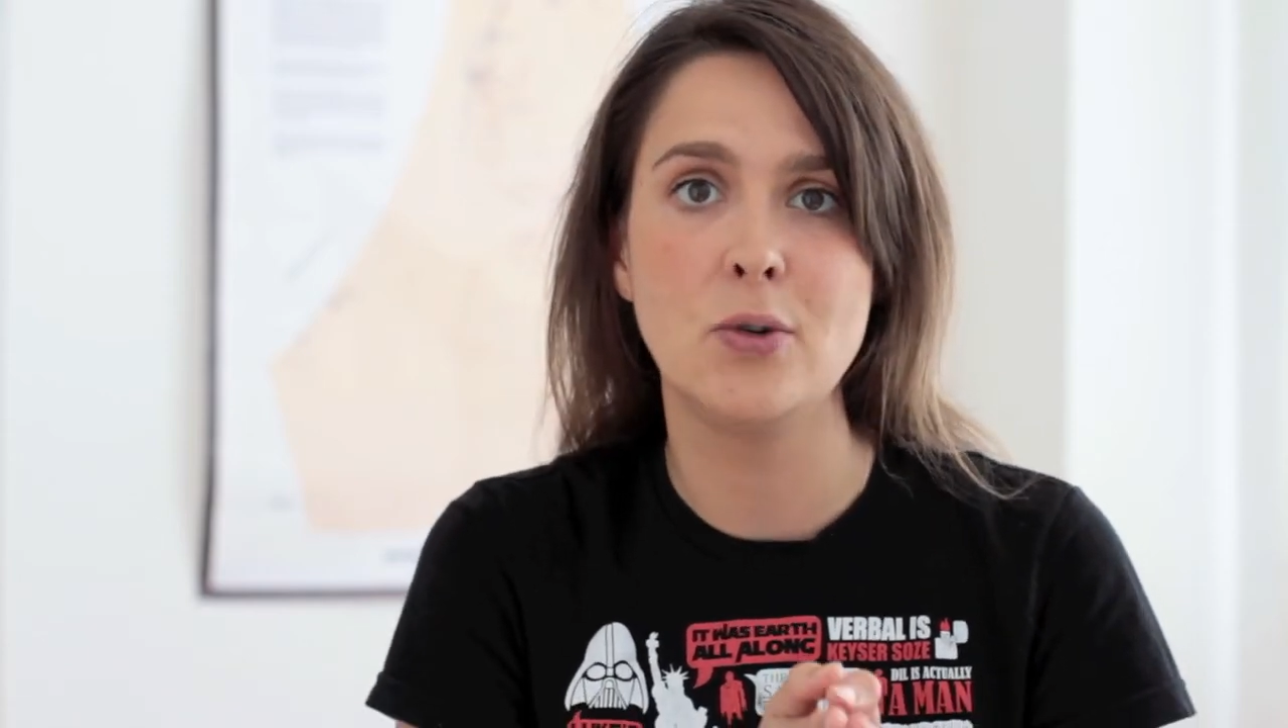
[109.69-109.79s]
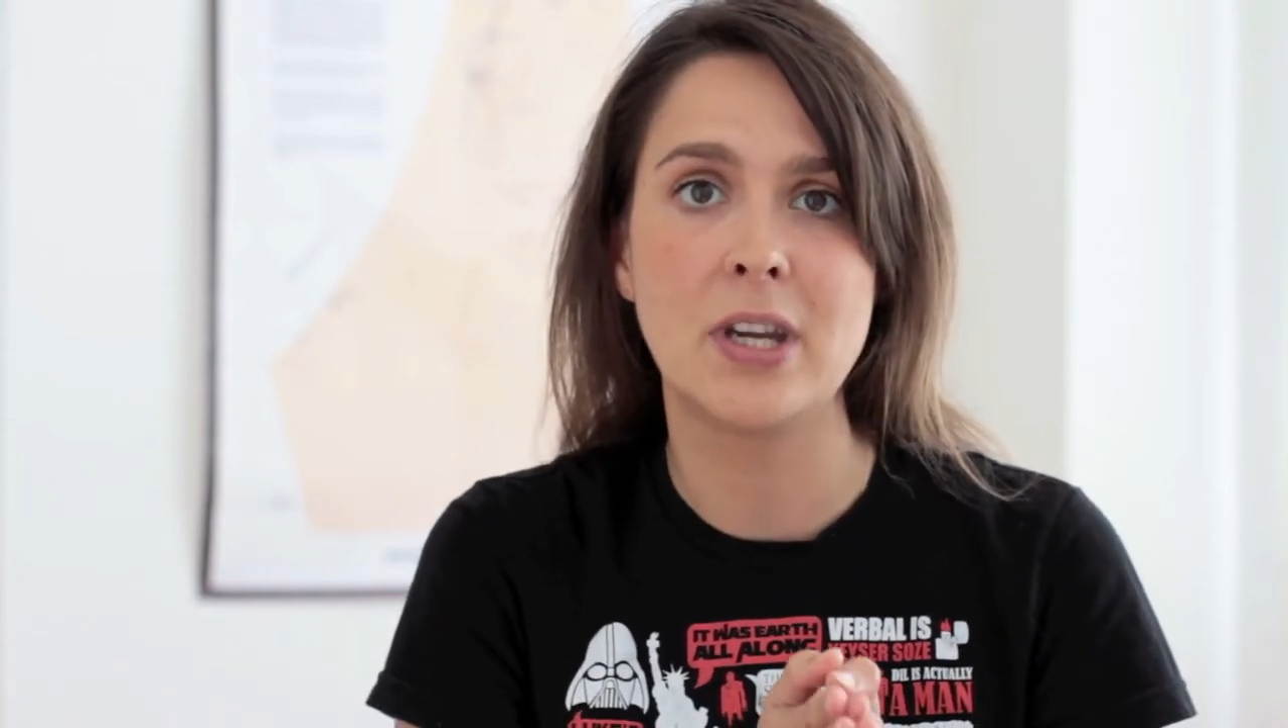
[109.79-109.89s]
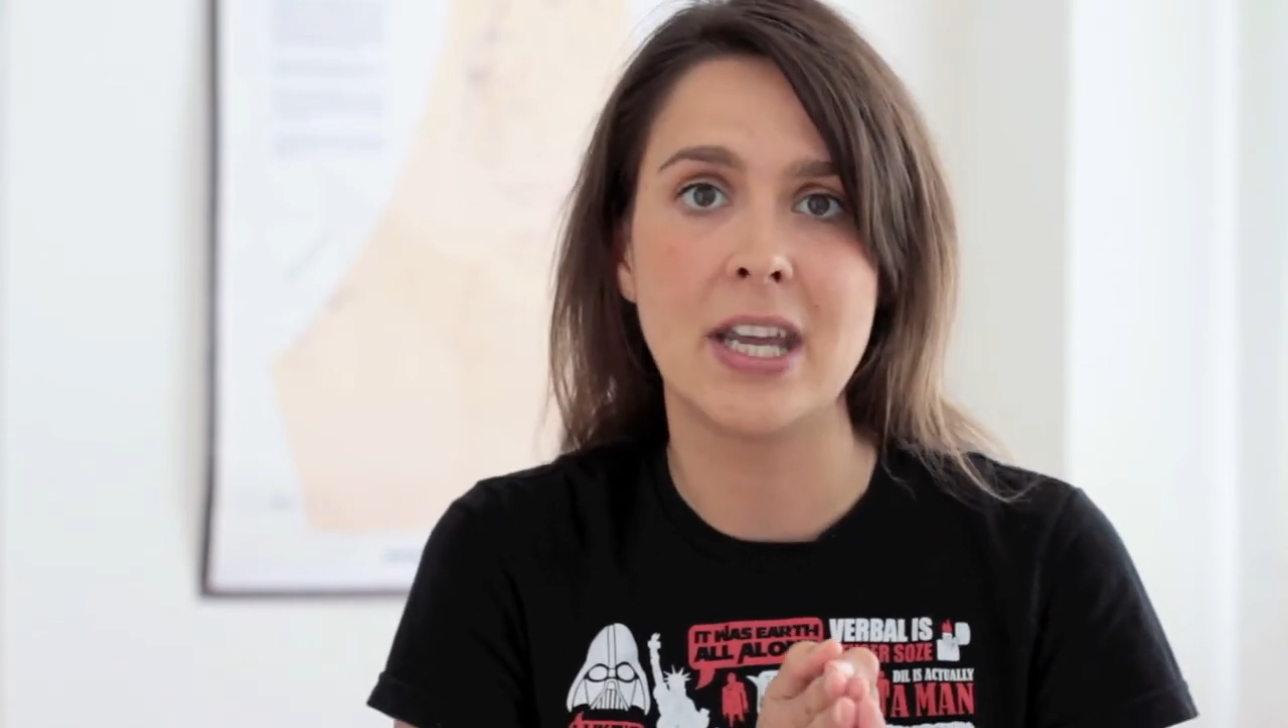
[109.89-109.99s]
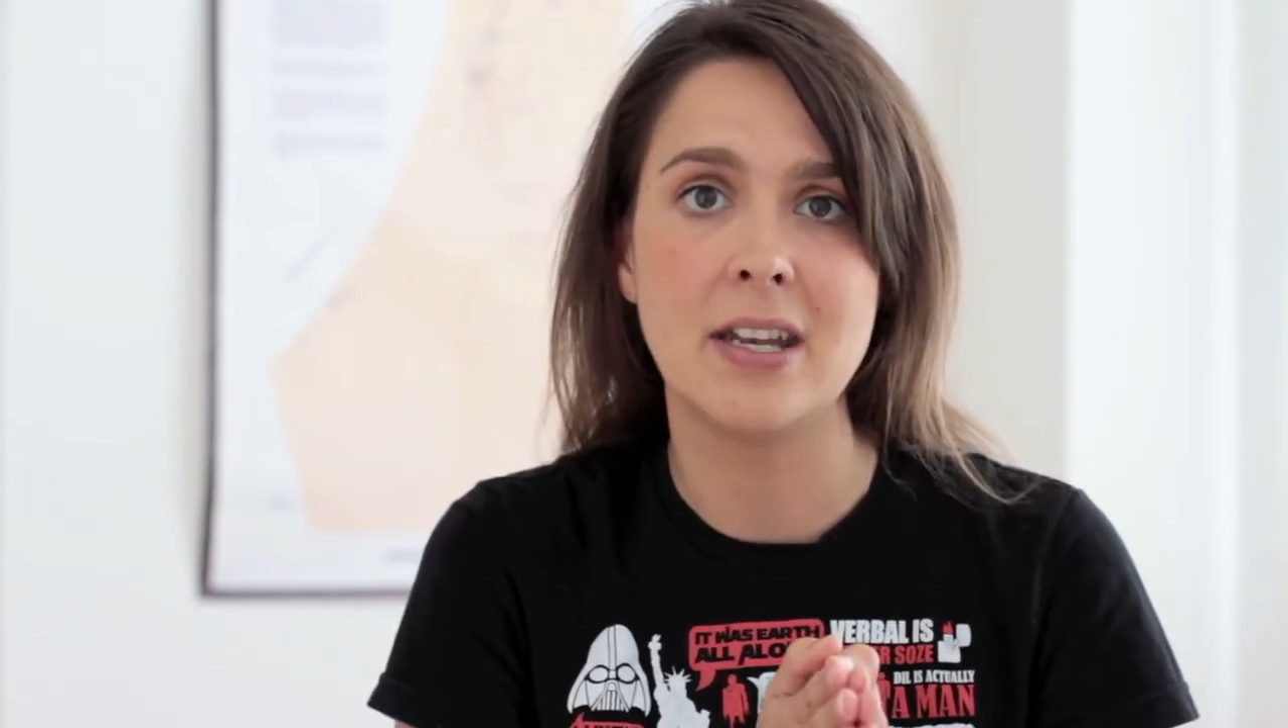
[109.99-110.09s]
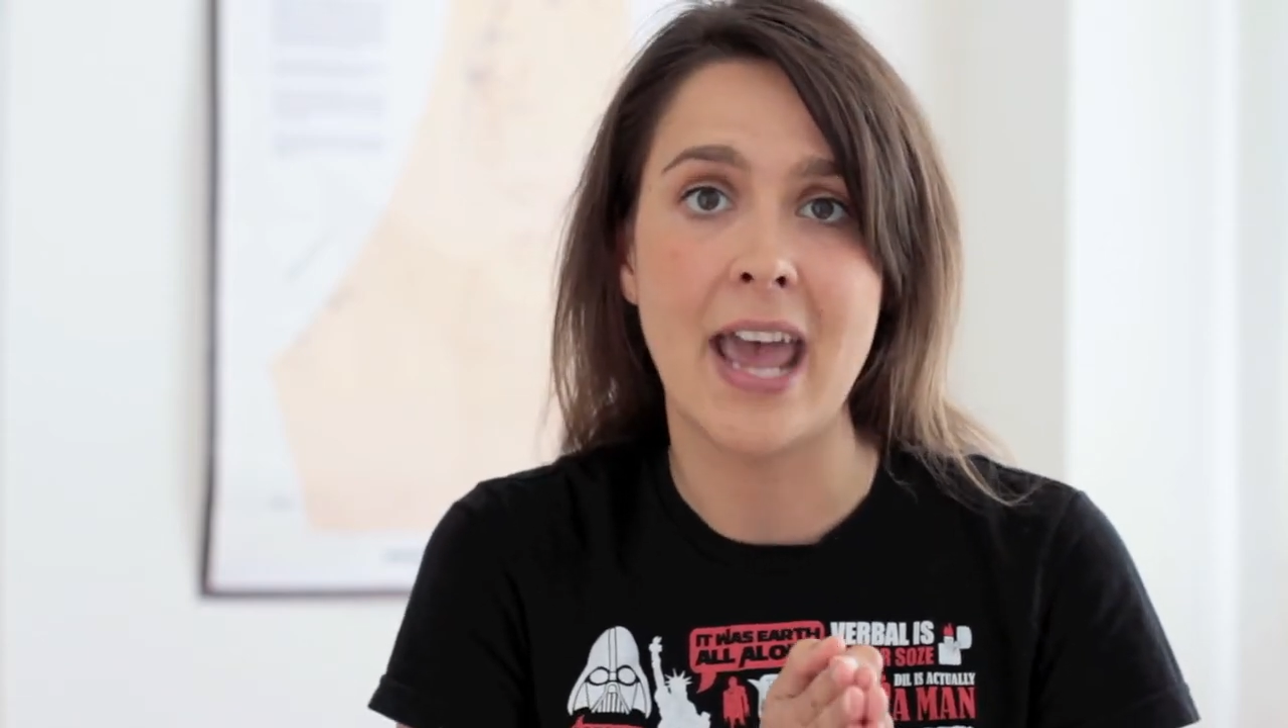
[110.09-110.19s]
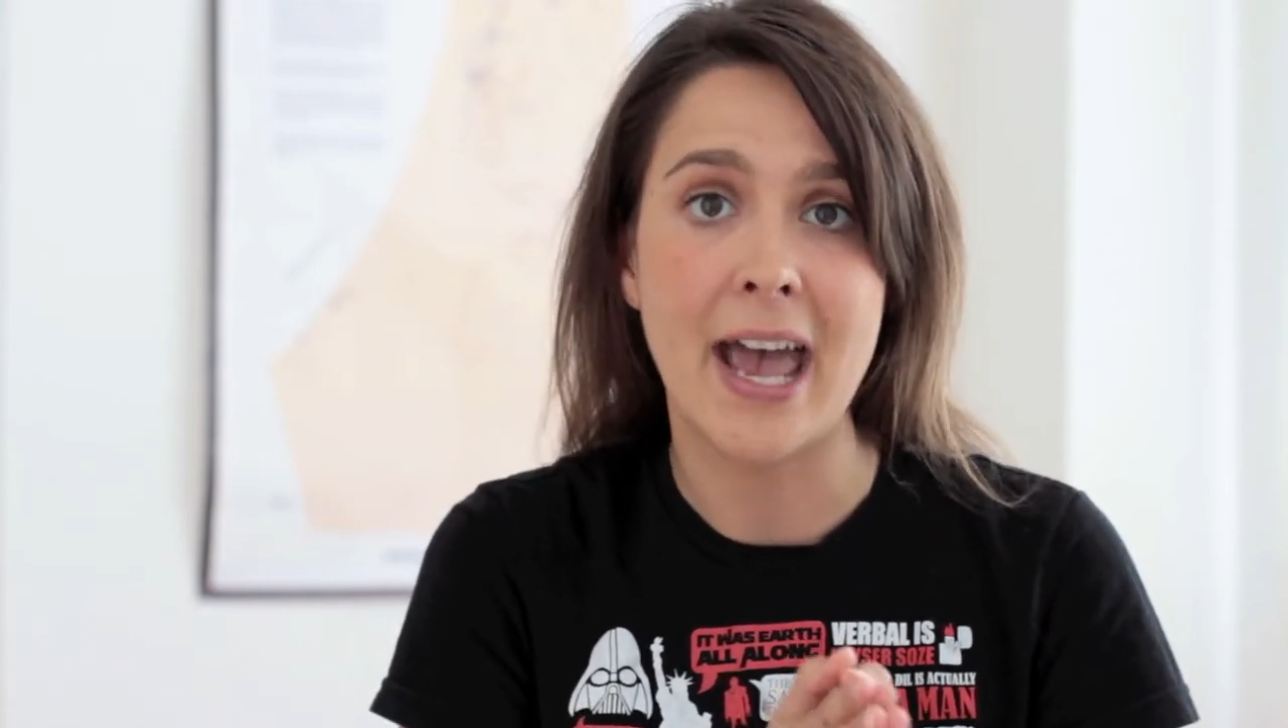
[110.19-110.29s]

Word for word: you can